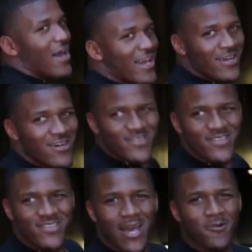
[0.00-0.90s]
I can
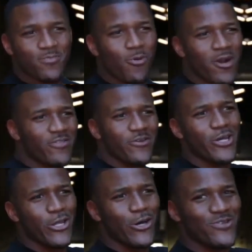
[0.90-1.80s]
honestly say I was a part of 3
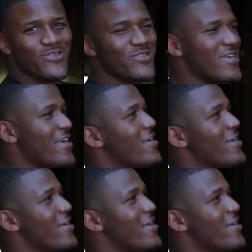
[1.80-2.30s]
of those,